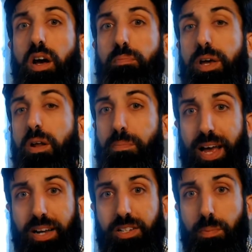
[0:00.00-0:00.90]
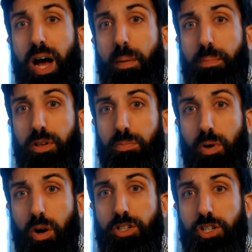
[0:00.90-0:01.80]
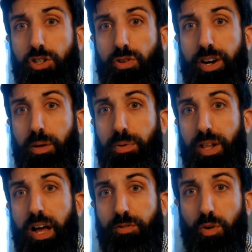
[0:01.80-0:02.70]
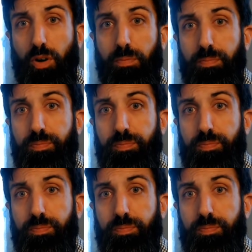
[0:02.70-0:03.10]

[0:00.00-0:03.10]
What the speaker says: BitMEX, a popular margin trading platform,